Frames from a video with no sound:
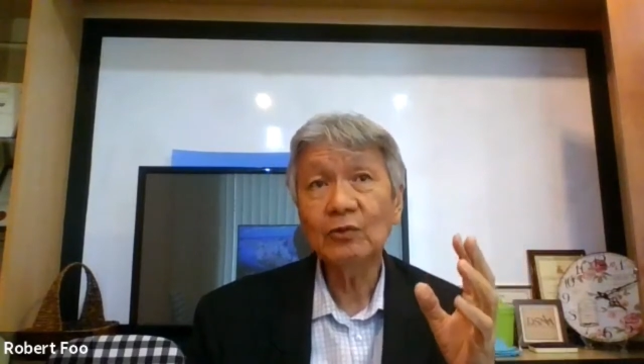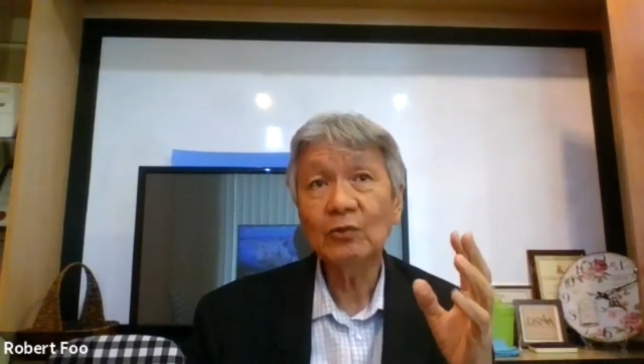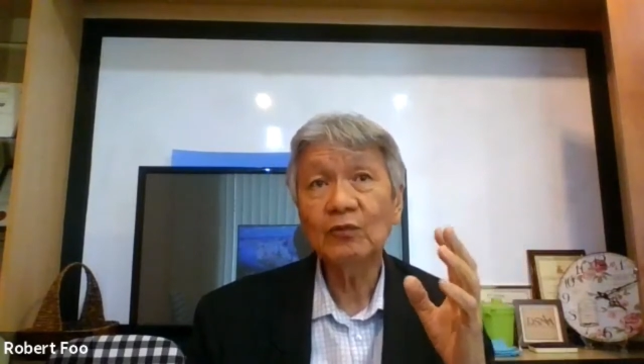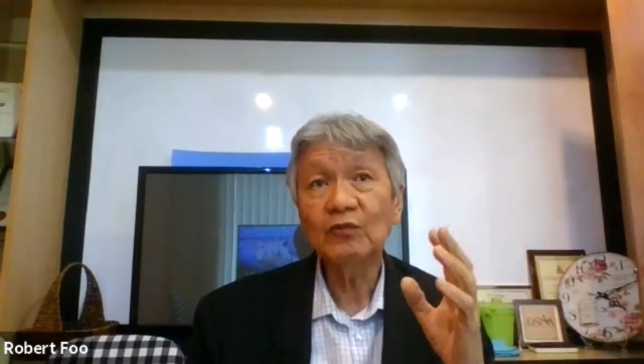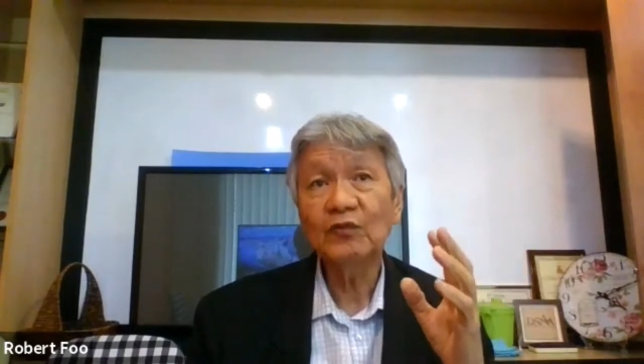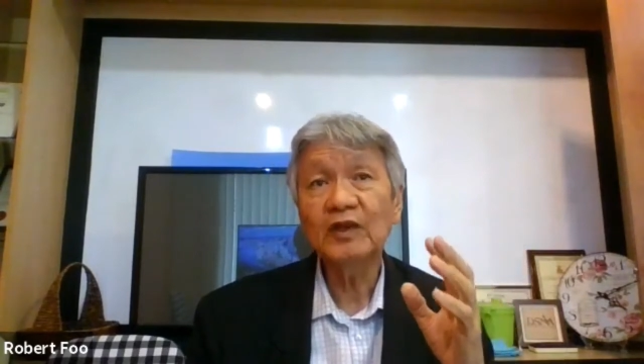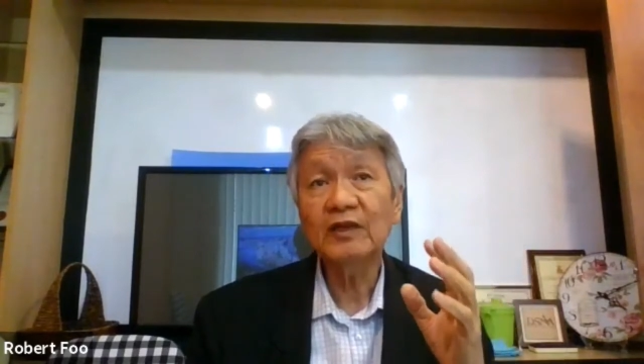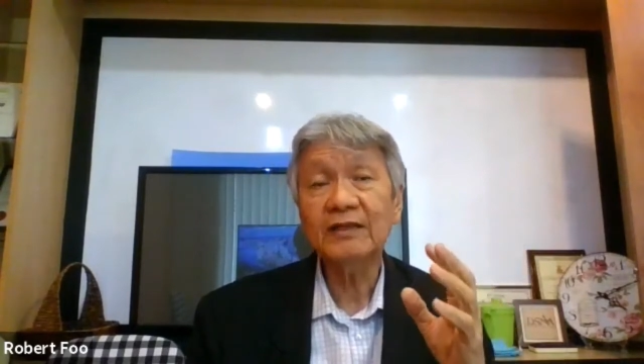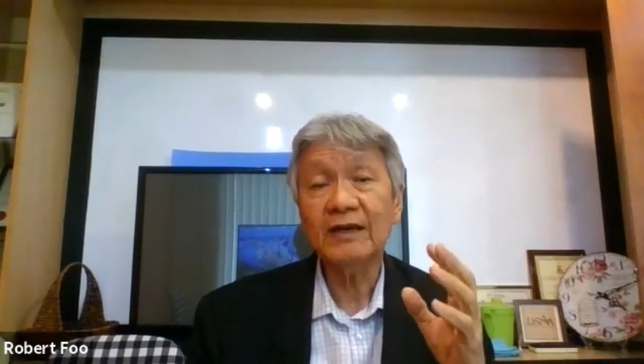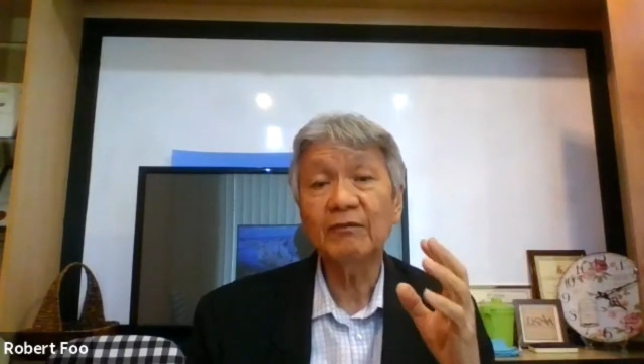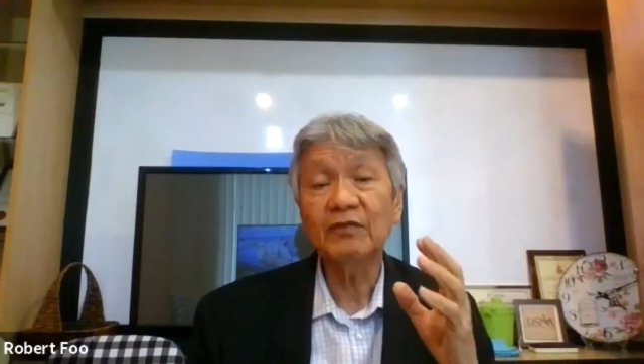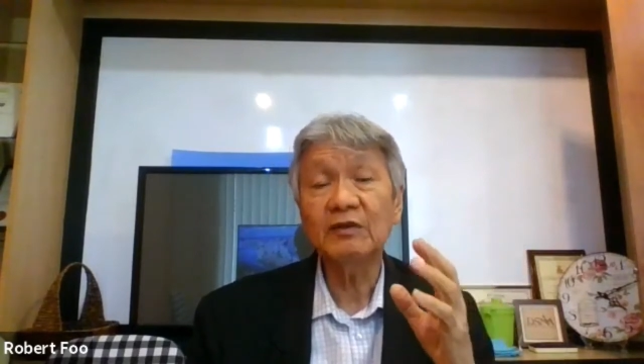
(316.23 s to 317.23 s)
you feel
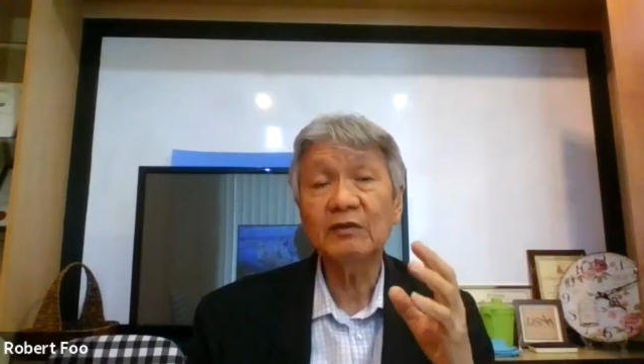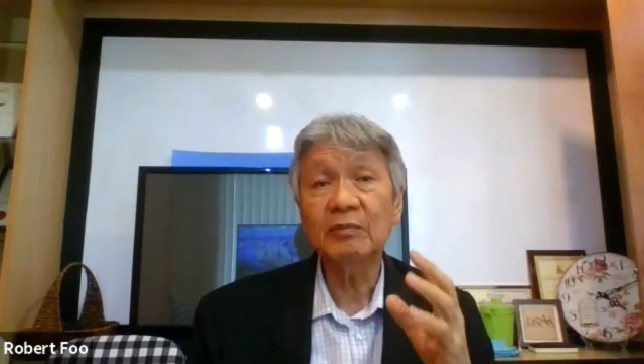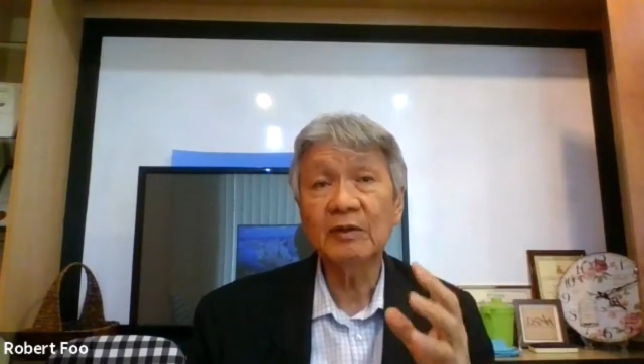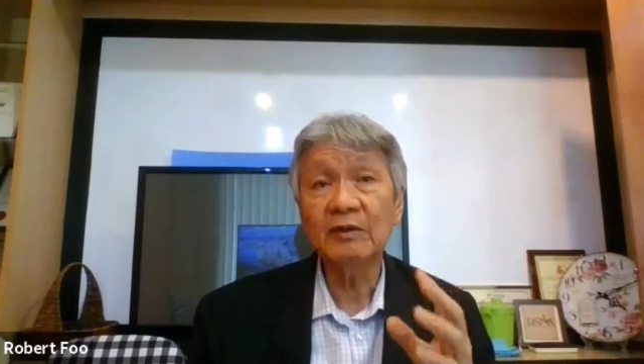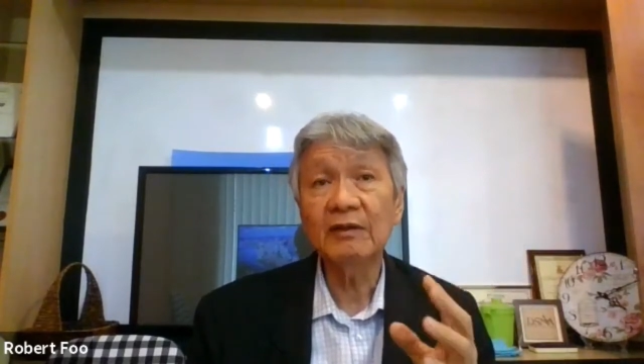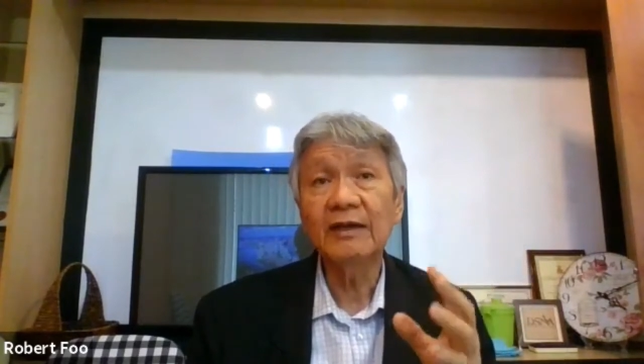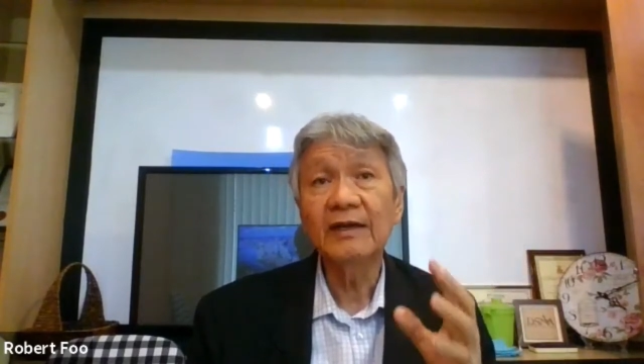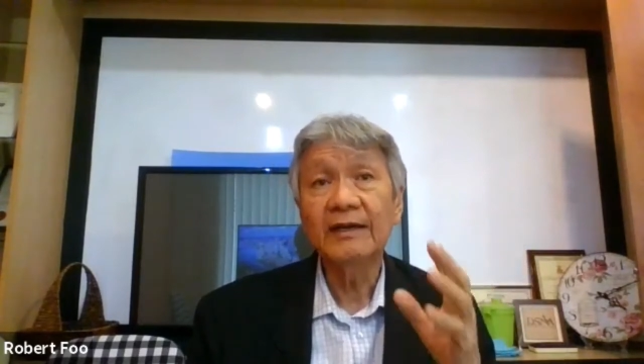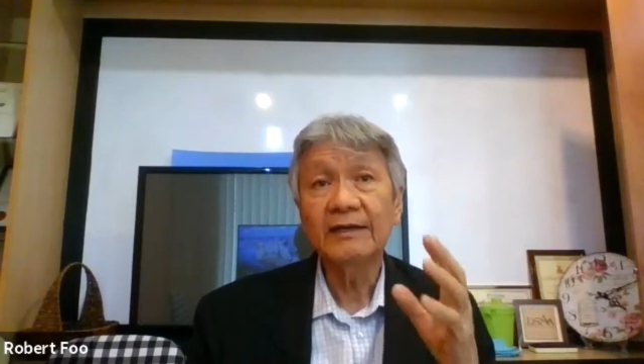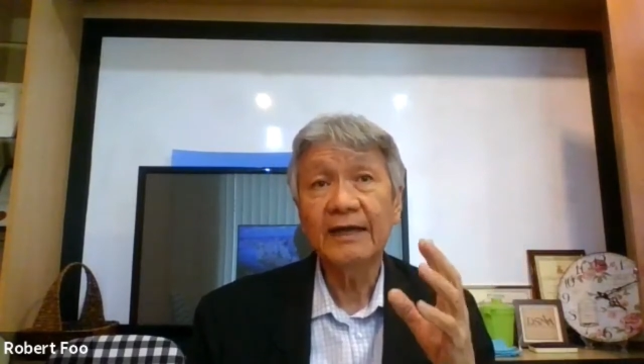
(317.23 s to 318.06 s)
comfortable